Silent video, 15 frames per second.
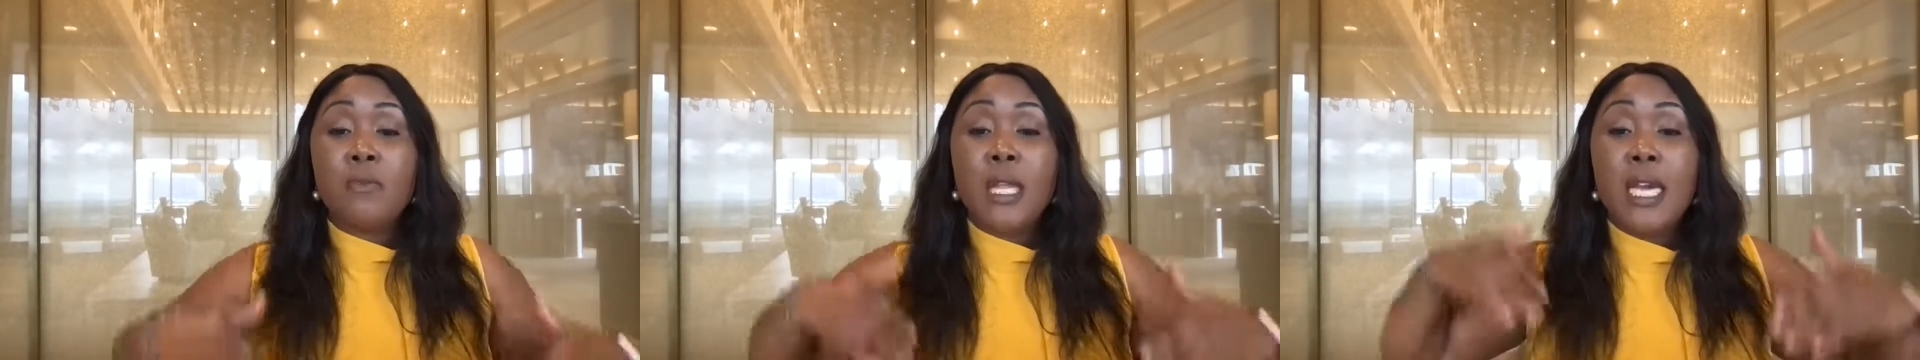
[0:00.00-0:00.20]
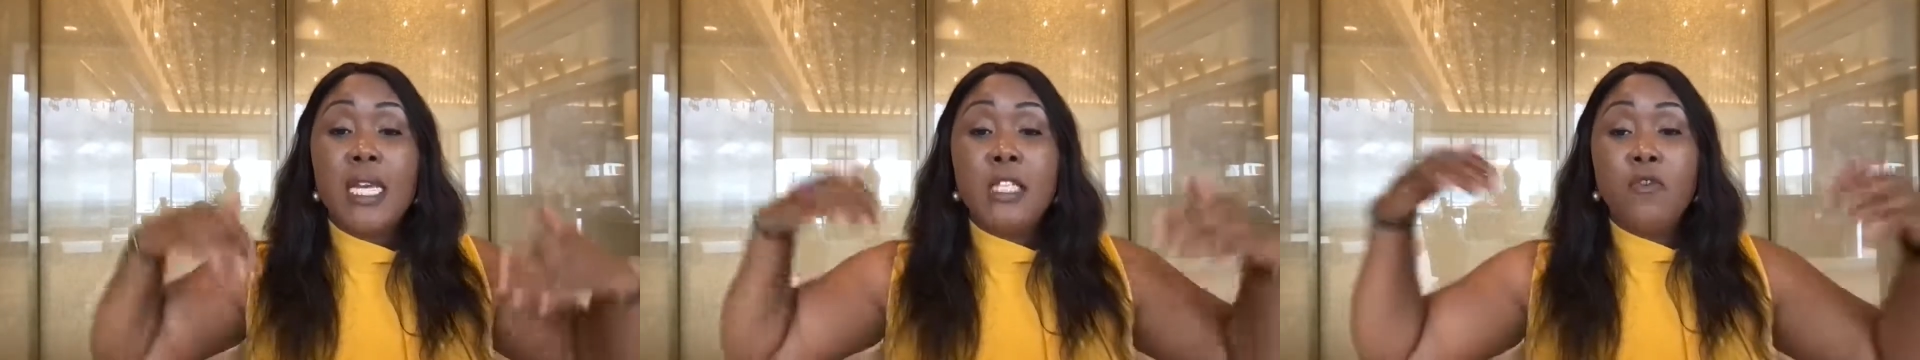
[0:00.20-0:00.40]

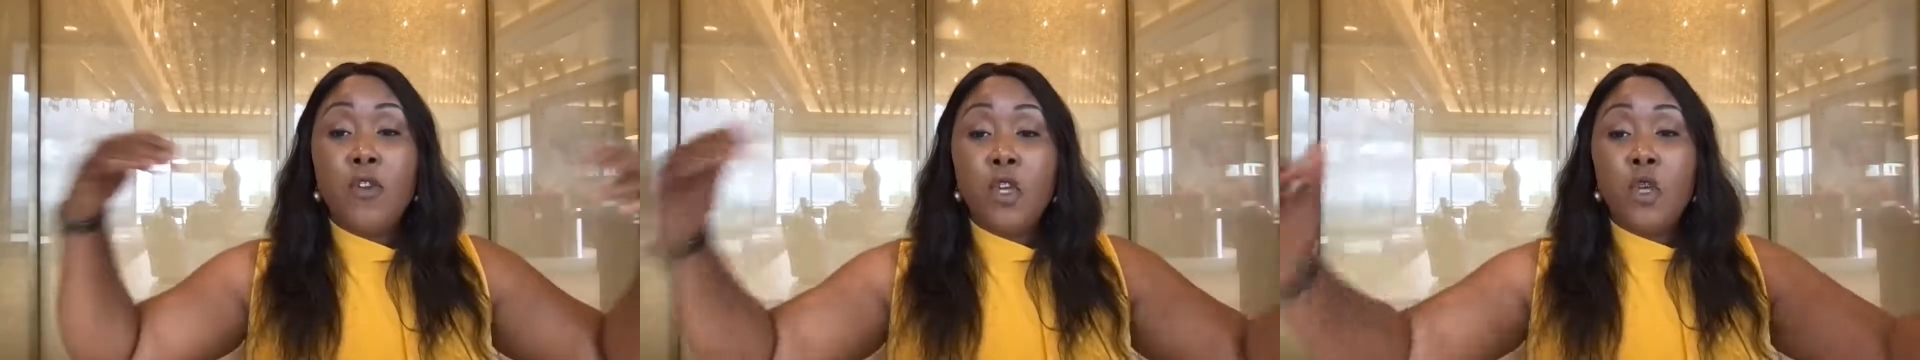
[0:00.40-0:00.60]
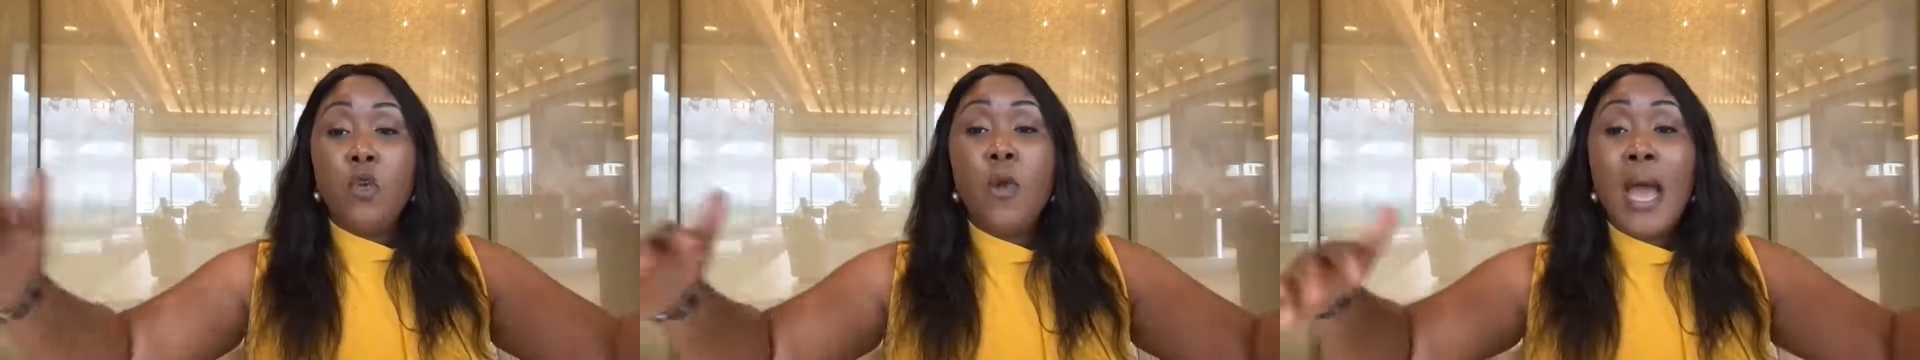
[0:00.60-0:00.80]
is for
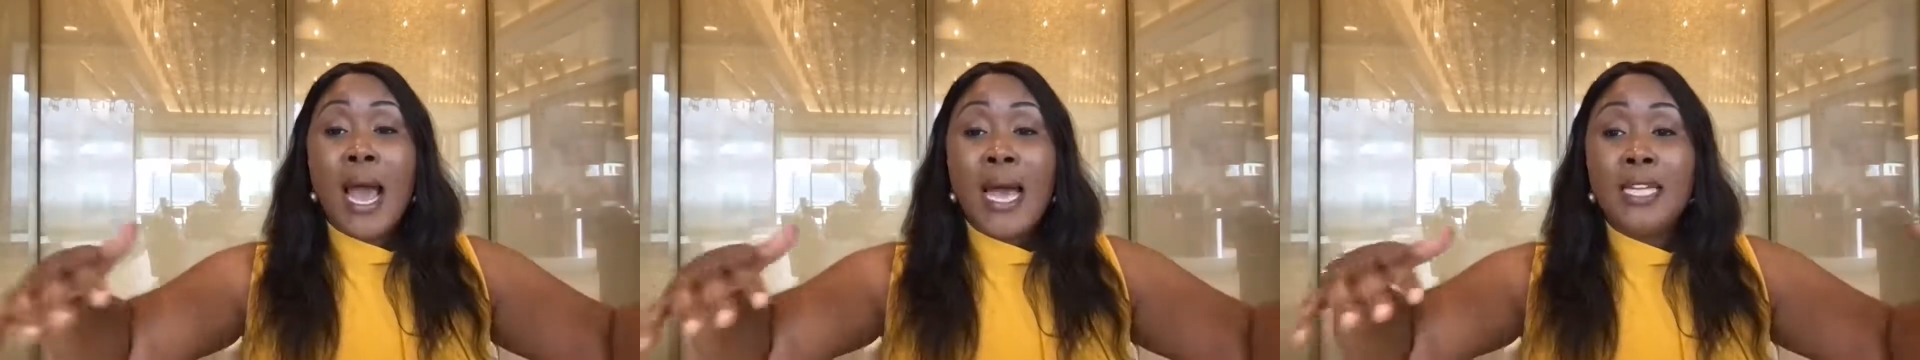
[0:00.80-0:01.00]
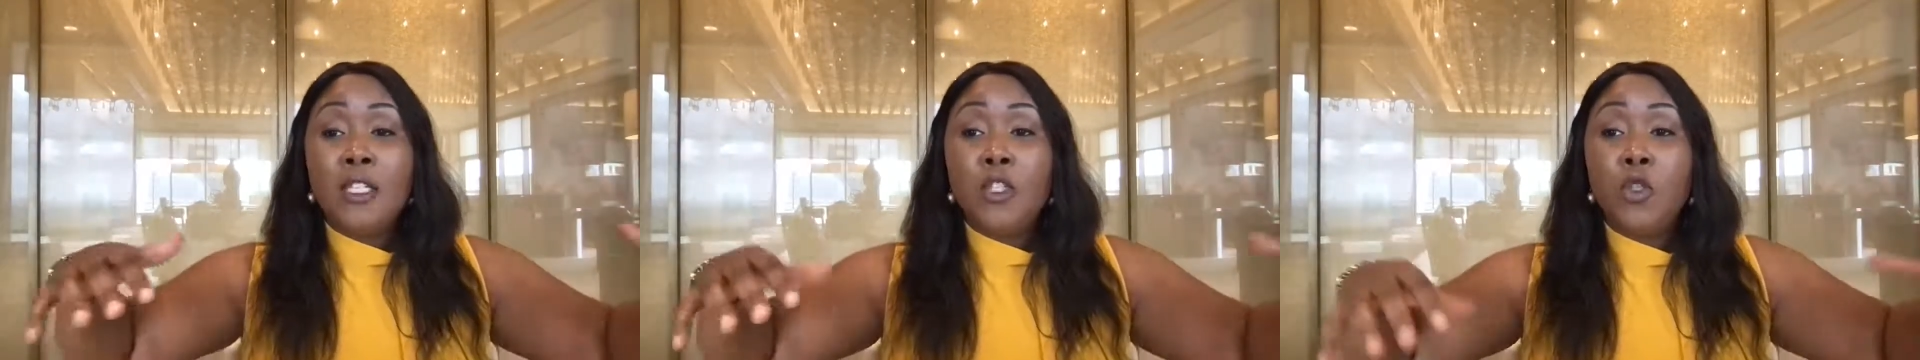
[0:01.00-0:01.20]
you
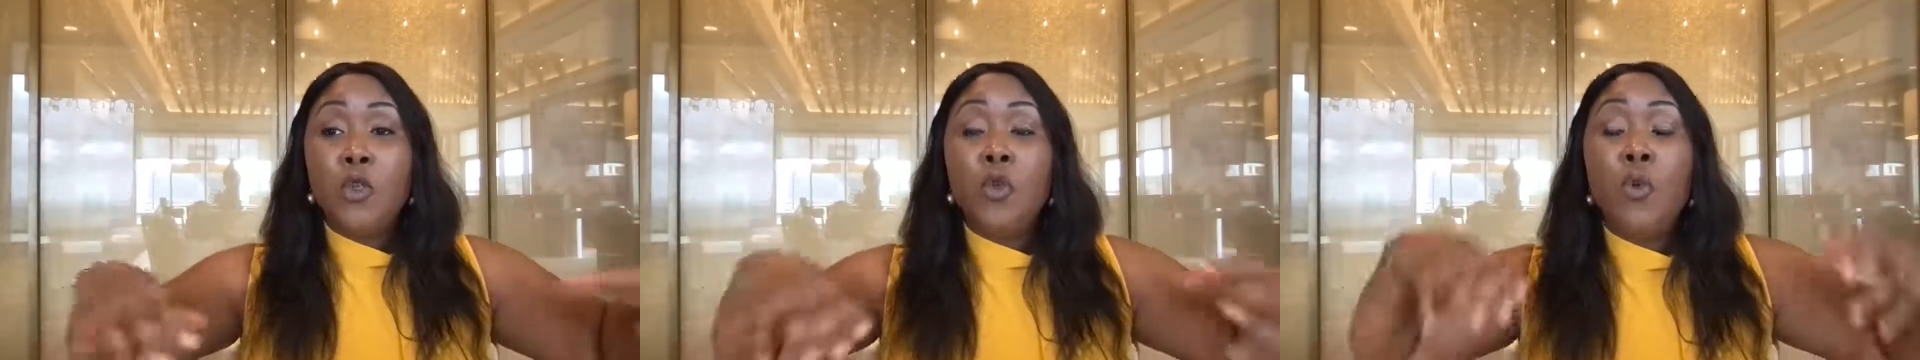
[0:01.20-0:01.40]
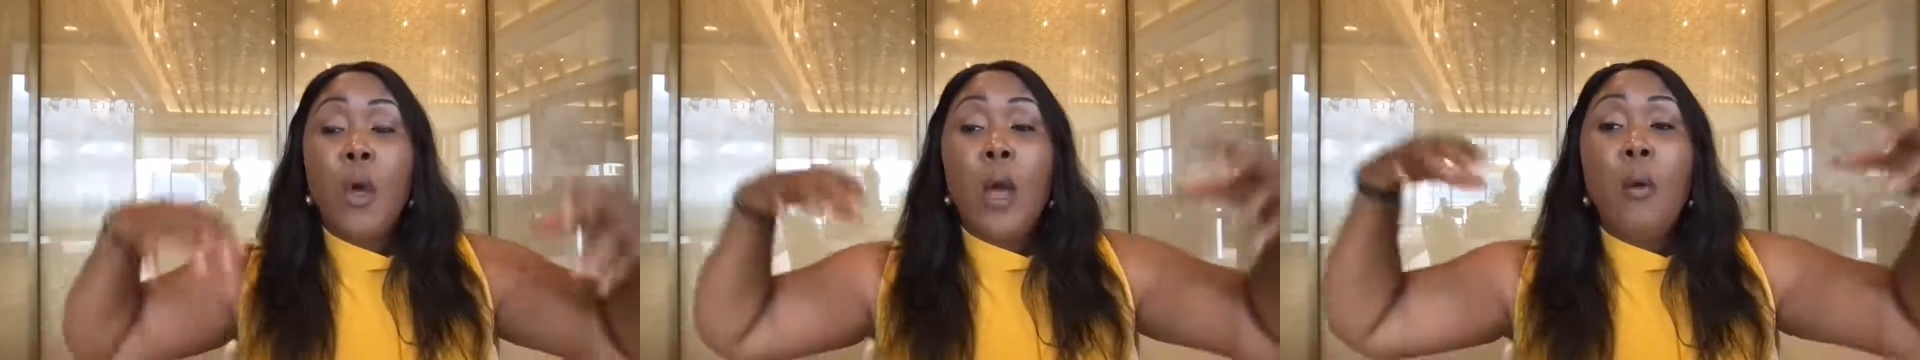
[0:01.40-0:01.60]
guys
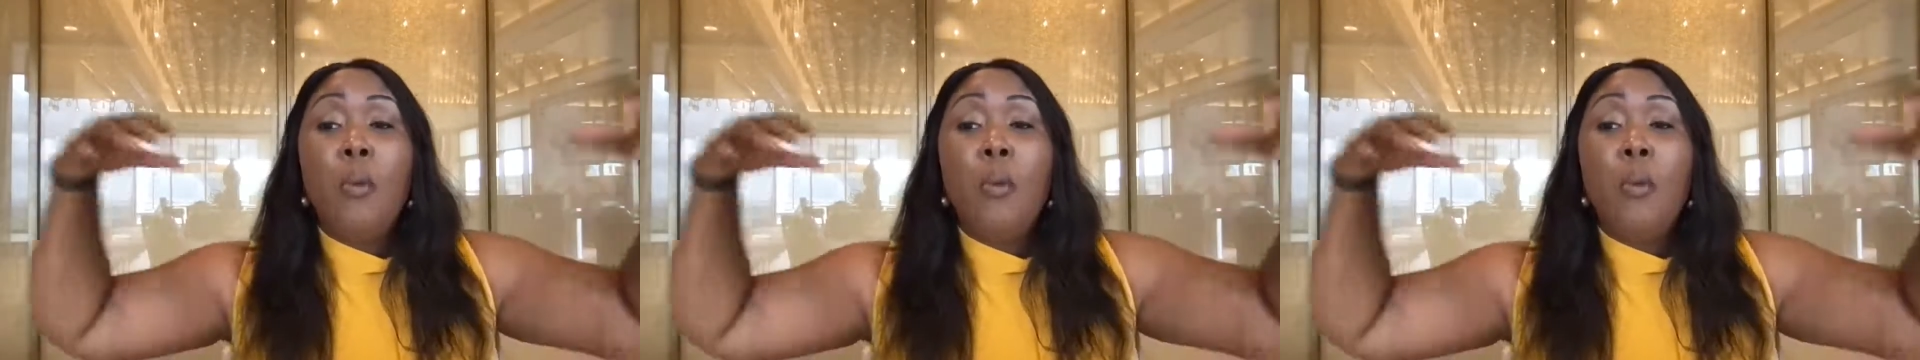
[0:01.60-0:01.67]
to